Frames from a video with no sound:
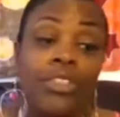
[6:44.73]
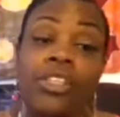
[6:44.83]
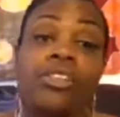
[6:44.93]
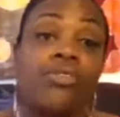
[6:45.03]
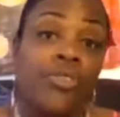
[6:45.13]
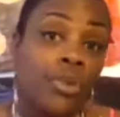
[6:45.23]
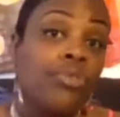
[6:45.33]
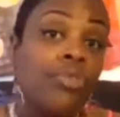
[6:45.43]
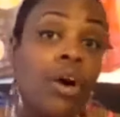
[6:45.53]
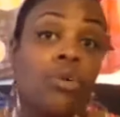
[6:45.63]
just a
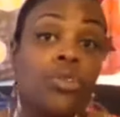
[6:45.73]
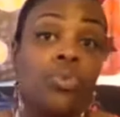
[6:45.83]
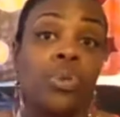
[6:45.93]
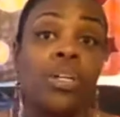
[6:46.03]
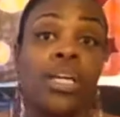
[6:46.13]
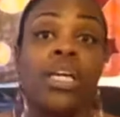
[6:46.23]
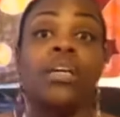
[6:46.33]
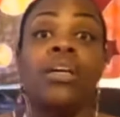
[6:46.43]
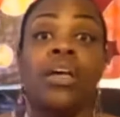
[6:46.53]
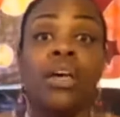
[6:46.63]
few folks
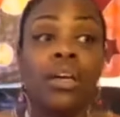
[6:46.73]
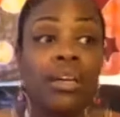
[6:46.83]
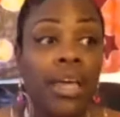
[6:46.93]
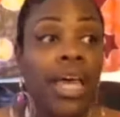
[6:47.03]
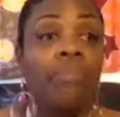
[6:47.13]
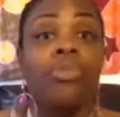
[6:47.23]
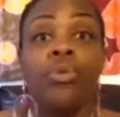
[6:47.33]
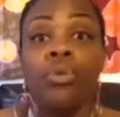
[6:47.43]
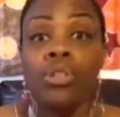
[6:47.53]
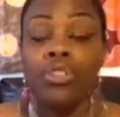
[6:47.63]
really came
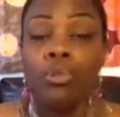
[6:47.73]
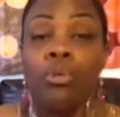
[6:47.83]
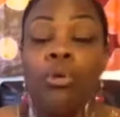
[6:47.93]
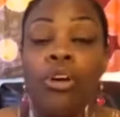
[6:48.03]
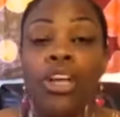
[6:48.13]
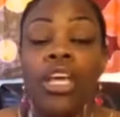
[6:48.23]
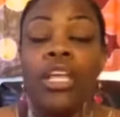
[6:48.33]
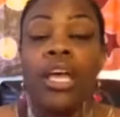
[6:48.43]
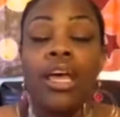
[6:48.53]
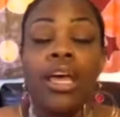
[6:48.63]
through and
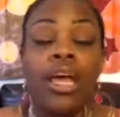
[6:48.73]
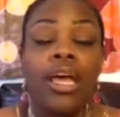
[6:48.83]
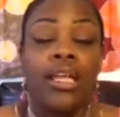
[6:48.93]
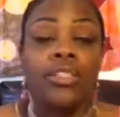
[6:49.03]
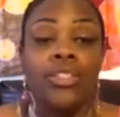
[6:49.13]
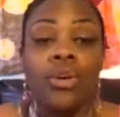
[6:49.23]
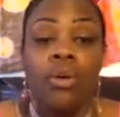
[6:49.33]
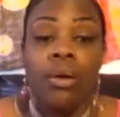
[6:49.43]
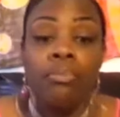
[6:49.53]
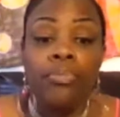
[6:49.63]
supported. And so
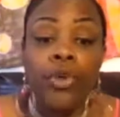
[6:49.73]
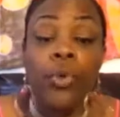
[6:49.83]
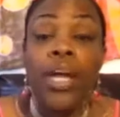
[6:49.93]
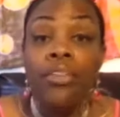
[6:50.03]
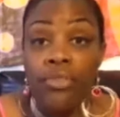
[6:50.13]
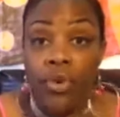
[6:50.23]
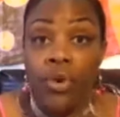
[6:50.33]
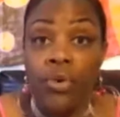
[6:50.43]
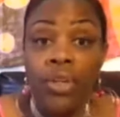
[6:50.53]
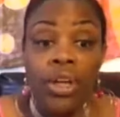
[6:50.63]
I'm
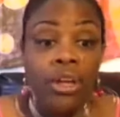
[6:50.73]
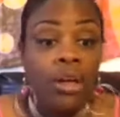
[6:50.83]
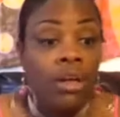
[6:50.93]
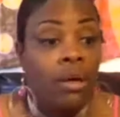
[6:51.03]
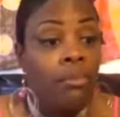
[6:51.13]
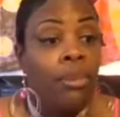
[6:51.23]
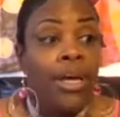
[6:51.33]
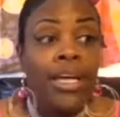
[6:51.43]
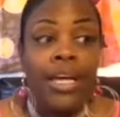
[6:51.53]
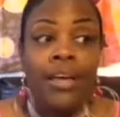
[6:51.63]
grateful
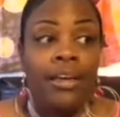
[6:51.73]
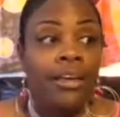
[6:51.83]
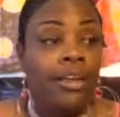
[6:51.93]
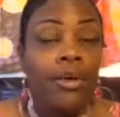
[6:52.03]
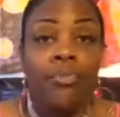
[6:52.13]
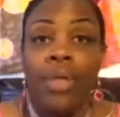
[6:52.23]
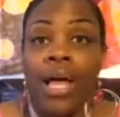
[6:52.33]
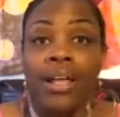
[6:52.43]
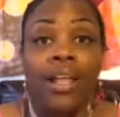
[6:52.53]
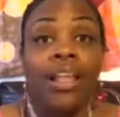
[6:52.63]
but you know
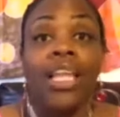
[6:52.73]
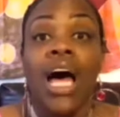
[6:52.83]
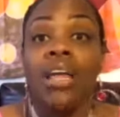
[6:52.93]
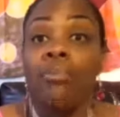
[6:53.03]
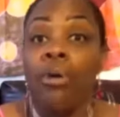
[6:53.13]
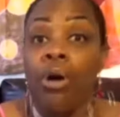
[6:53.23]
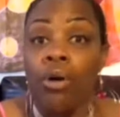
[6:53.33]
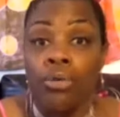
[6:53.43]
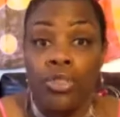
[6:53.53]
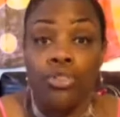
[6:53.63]
a lot of
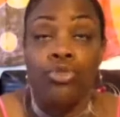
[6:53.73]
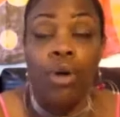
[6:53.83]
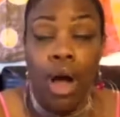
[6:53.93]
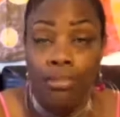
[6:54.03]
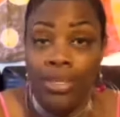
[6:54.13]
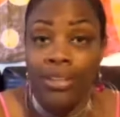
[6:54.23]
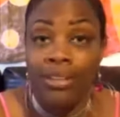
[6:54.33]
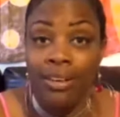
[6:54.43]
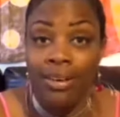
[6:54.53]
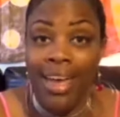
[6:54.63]
balls dropped
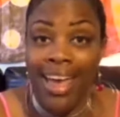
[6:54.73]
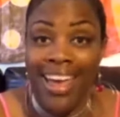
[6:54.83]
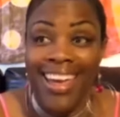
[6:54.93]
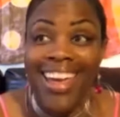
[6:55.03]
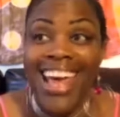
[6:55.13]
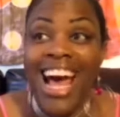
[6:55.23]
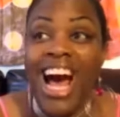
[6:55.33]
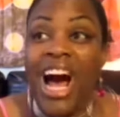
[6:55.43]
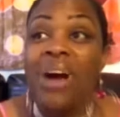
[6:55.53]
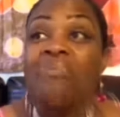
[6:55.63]
okay
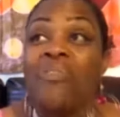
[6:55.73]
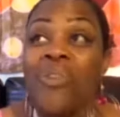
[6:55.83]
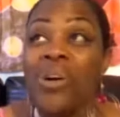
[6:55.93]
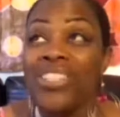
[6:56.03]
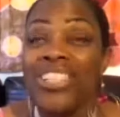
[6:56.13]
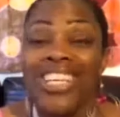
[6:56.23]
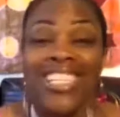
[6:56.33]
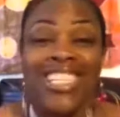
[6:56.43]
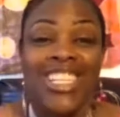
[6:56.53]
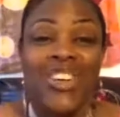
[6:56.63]
i'm fortunate
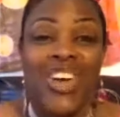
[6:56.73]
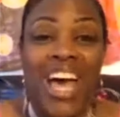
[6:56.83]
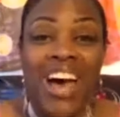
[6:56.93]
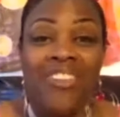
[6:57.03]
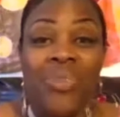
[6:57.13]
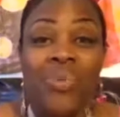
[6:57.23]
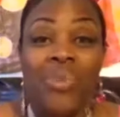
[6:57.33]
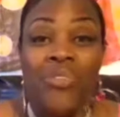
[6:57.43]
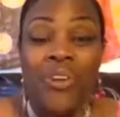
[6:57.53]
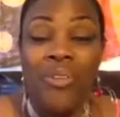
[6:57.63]
to still have a
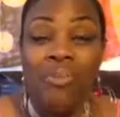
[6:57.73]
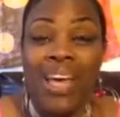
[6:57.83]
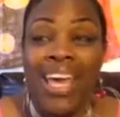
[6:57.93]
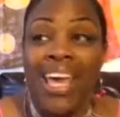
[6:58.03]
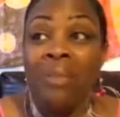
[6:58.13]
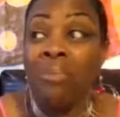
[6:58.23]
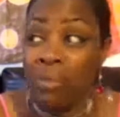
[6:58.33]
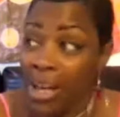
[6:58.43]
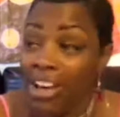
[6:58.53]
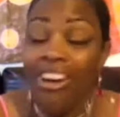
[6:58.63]
roof over my head
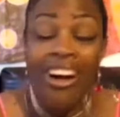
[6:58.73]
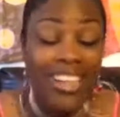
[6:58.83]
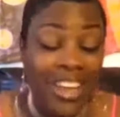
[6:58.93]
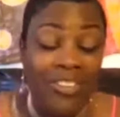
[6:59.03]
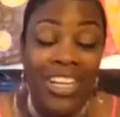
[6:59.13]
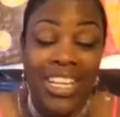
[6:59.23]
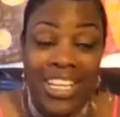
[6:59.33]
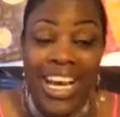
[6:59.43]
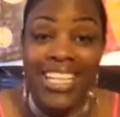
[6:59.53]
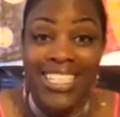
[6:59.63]
but my car
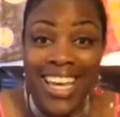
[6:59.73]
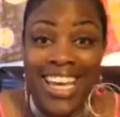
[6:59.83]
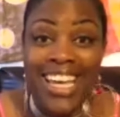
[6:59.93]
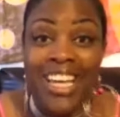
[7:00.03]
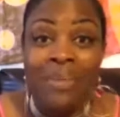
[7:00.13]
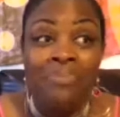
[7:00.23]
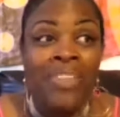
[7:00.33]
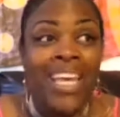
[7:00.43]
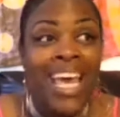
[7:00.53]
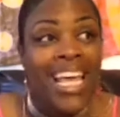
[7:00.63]
definitely got taken
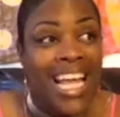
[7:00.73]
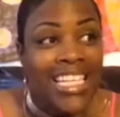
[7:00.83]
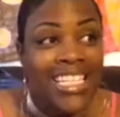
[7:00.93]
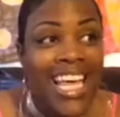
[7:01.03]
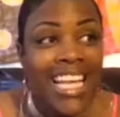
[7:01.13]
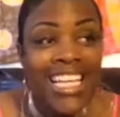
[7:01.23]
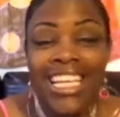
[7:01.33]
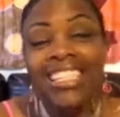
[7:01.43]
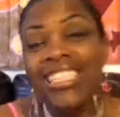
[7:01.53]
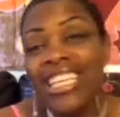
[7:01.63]
and i just to
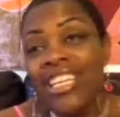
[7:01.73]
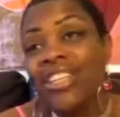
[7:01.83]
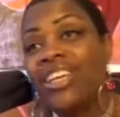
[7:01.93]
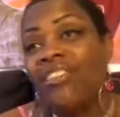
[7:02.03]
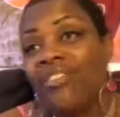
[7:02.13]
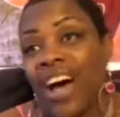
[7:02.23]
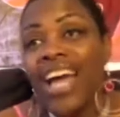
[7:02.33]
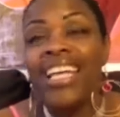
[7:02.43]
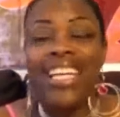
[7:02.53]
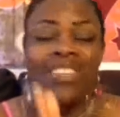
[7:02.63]
continually
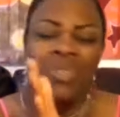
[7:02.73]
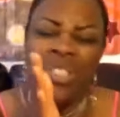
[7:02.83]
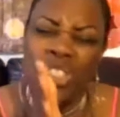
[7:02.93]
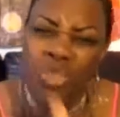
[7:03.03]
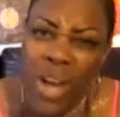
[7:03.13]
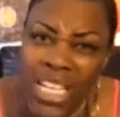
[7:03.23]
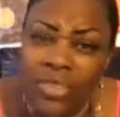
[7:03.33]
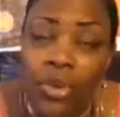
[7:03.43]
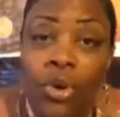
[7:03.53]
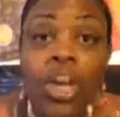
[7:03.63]
fight and it was
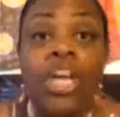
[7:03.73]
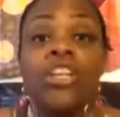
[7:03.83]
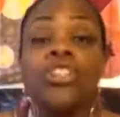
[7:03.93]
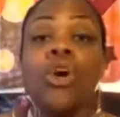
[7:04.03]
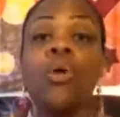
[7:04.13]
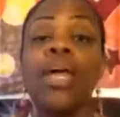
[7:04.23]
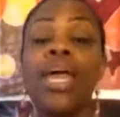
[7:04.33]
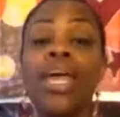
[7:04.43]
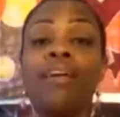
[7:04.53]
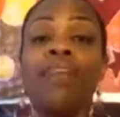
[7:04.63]
stressful so
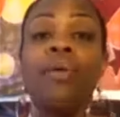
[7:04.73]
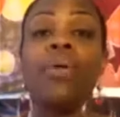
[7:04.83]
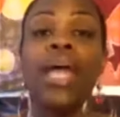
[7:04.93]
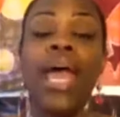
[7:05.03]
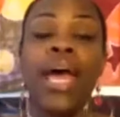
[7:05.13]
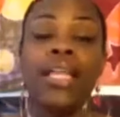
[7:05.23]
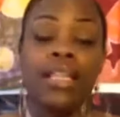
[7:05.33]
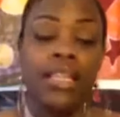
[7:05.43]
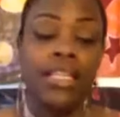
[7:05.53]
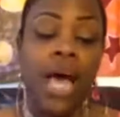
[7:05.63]
if i would have
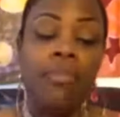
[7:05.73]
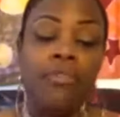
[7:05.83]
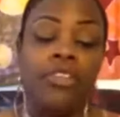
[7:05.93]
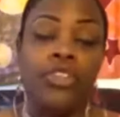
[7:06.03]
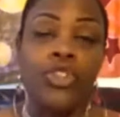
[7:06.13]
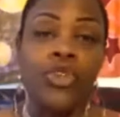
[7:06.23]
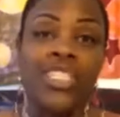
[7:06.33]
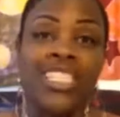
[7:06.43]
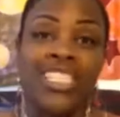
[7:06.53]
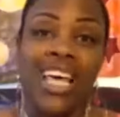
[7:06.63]
had the type of
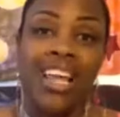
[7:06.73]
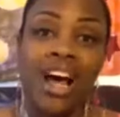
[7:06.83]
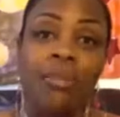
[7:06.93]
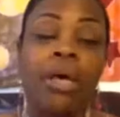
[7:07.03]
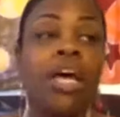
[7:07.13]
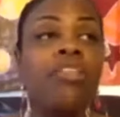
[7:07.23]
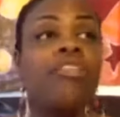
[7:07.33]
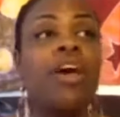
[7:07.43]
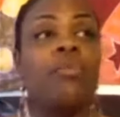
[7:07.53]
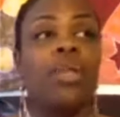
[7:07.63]
insurance set up
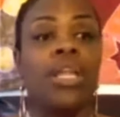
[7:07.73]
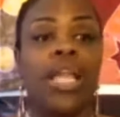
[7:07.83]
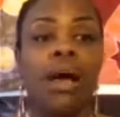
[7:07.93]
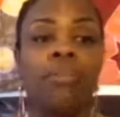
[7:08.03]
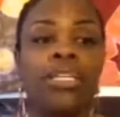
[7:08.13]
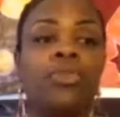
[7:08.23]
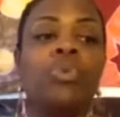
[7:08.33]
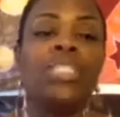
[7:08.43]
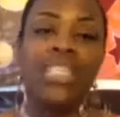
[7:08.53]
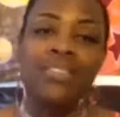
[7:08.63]
that would allow me to
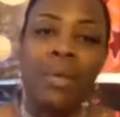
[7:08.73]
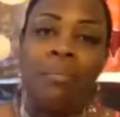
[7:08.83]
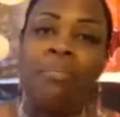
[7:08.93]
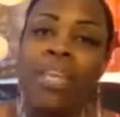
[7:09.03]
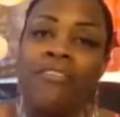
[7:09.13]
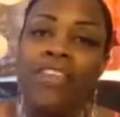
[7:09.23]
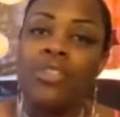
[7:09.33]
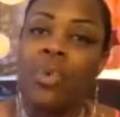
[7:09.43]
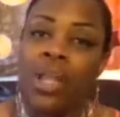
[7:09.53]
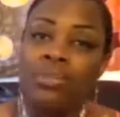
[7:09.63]
receive some
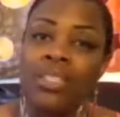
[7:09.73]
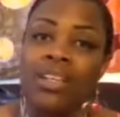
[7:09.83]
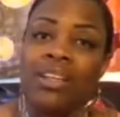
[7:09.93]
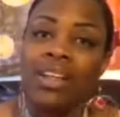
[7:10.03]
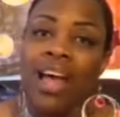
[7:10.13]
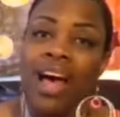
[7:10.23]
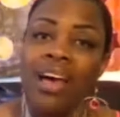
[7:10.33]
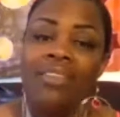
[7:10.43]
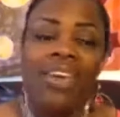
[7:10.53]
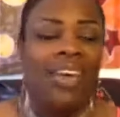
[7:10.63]
benefits while i'm still
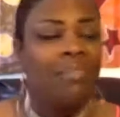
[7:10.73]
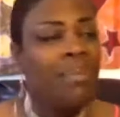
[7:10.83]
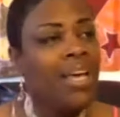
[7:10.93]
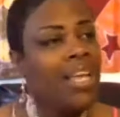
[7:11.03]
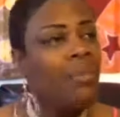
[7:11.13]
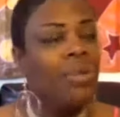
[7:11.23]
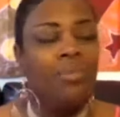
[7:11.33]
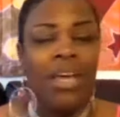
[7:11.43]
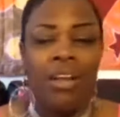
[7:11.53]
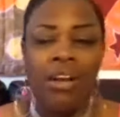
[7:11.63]
alive man that would have
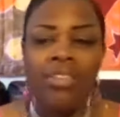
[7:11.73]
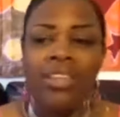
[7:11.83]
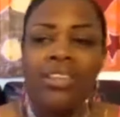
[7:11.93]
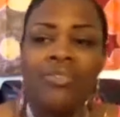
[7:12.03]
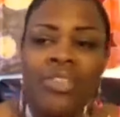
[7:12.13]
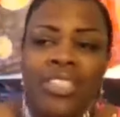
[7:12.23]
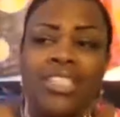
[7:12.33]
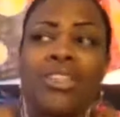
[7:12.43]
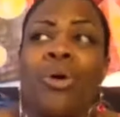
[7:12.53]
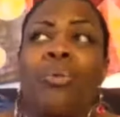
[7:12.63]
made all the difference
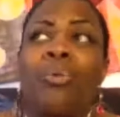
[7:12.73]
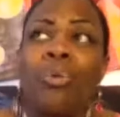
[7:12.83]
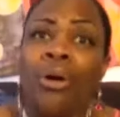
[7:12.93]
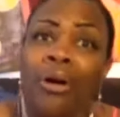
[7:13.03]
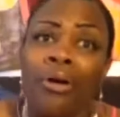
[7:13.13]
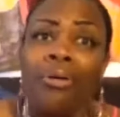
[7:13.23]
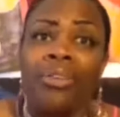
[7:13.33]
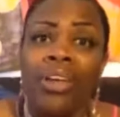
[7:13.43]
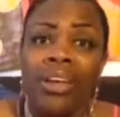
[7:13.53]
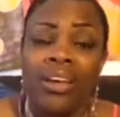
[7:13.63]
in the world
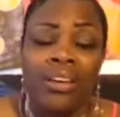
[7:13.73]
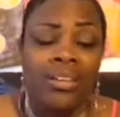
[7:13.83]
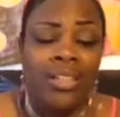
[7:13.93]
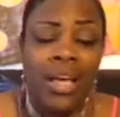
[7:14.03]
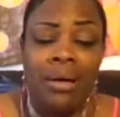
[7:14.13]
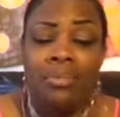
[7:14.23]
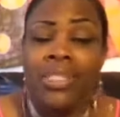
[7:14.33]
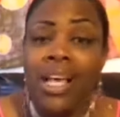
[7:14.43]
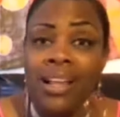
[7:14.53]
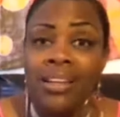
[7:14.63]
because I'm
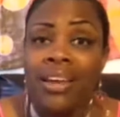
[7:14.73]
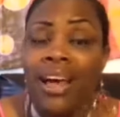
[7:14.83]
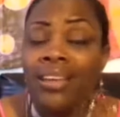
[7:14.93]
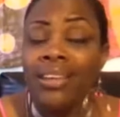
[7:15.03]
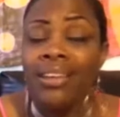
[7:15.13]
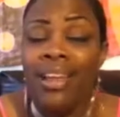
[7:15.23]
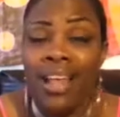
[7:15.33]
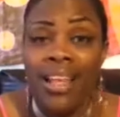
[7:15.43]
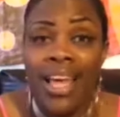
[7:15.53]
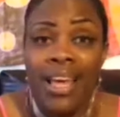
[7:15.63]
telling you, I did
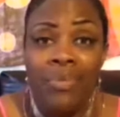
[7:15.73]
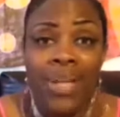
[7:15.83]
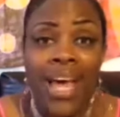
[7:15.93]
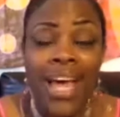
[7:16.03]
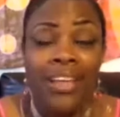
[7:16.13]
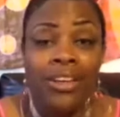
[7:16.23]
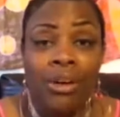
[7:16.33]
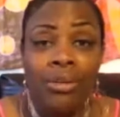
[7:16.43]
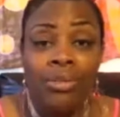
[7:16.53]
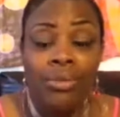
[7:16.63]
not like what I had to
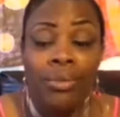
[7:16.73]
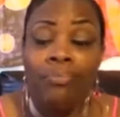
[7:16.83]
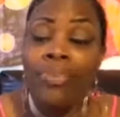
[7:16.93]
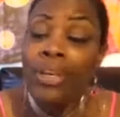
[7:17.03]
go through.